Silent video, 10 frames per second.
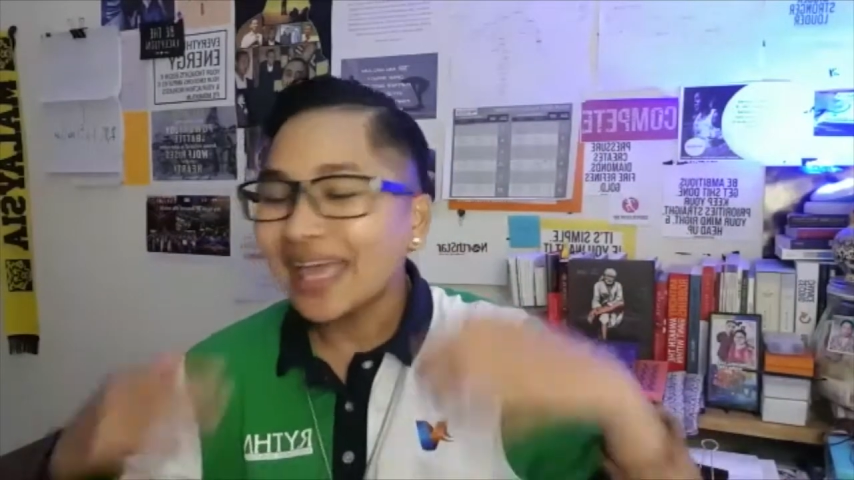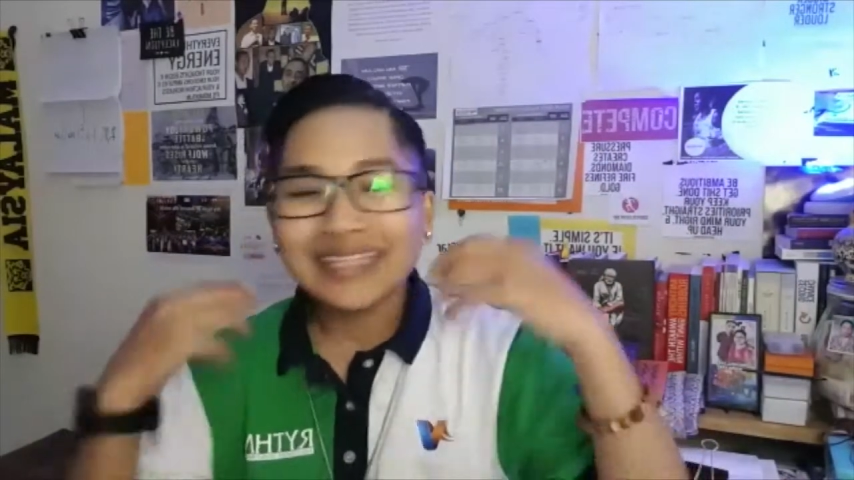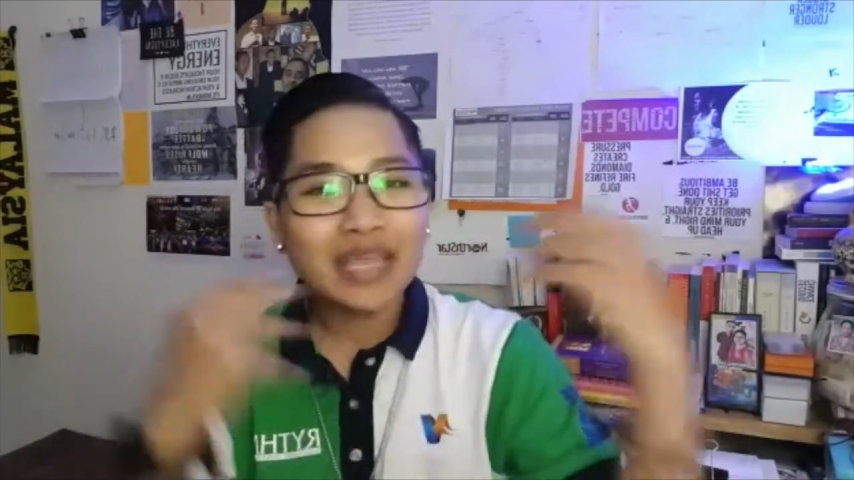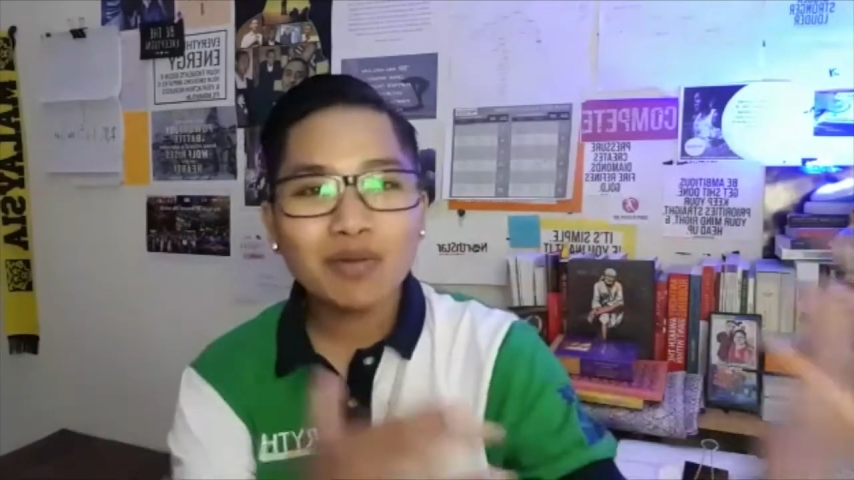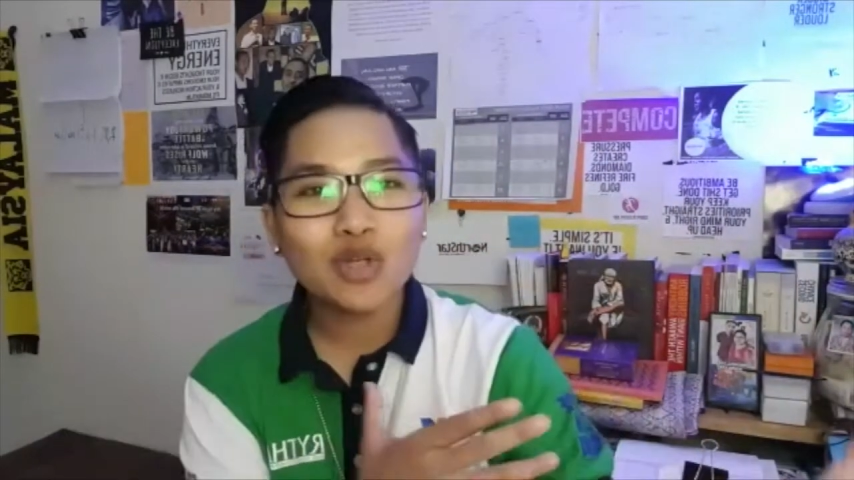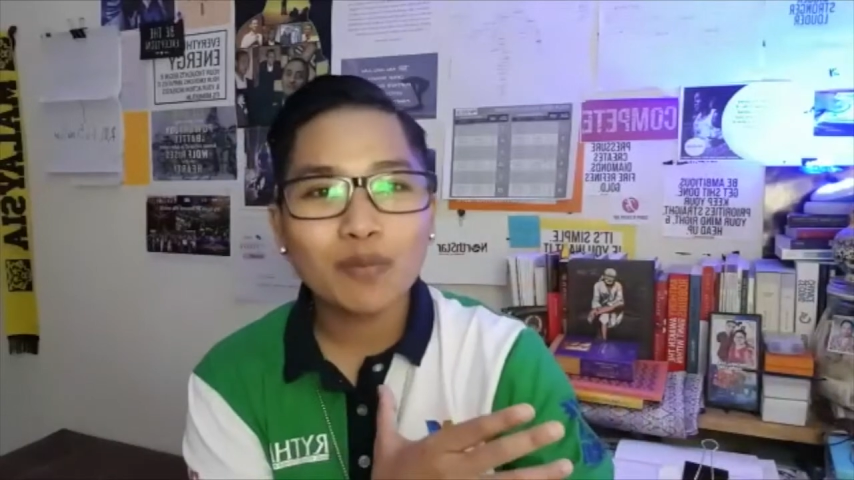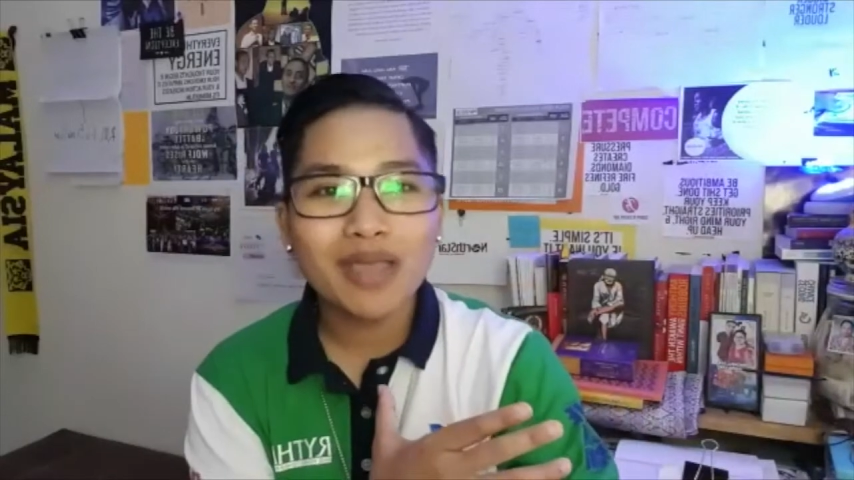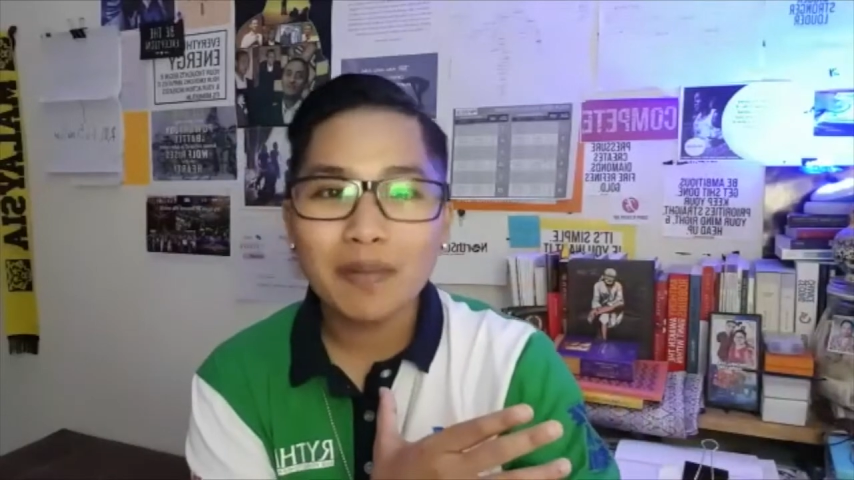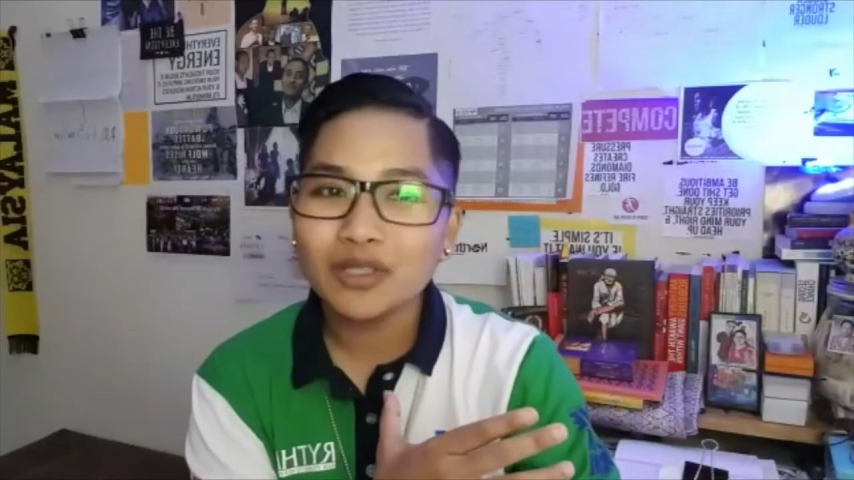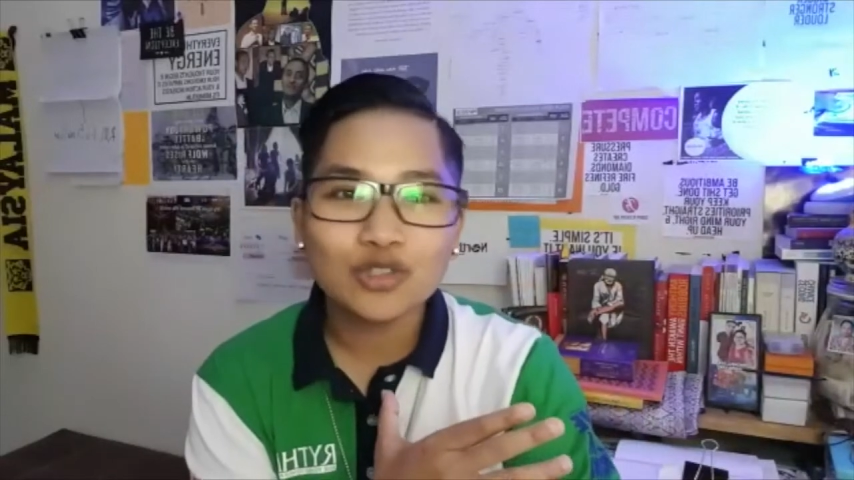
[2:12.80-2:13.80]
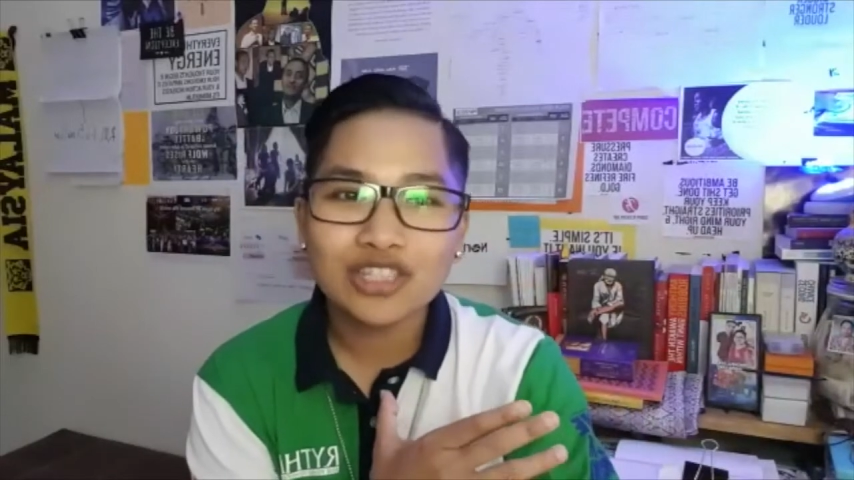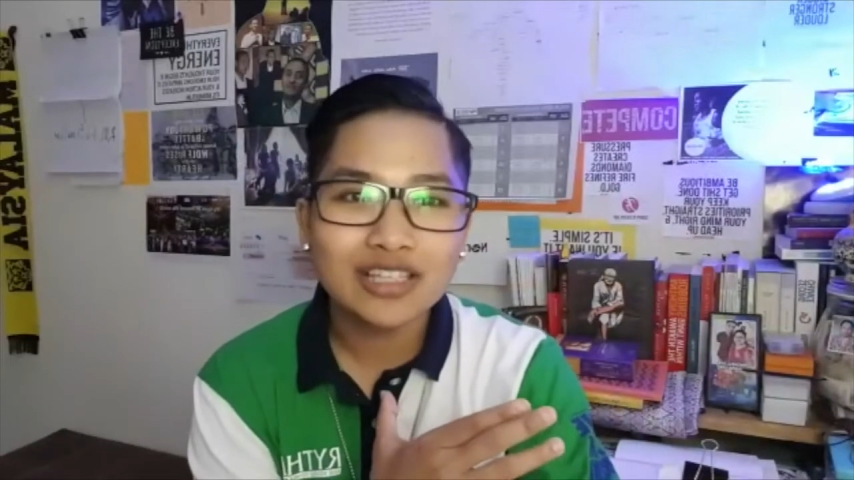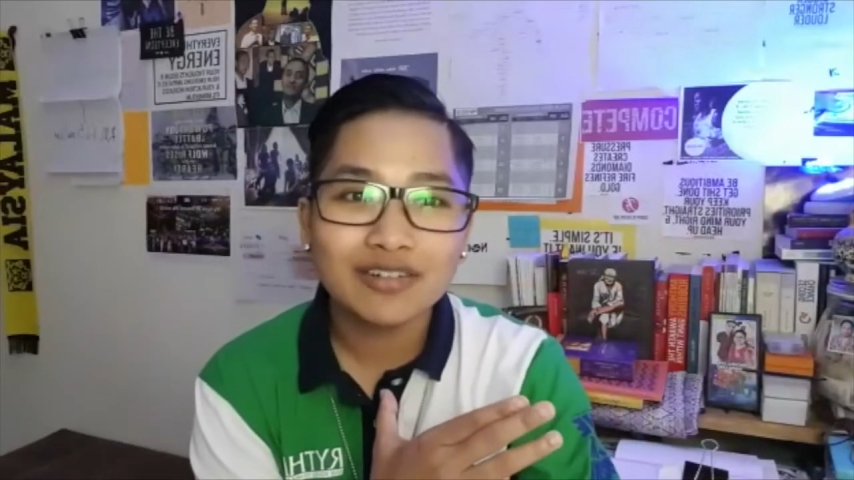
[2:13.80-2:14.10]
they will not be able to see the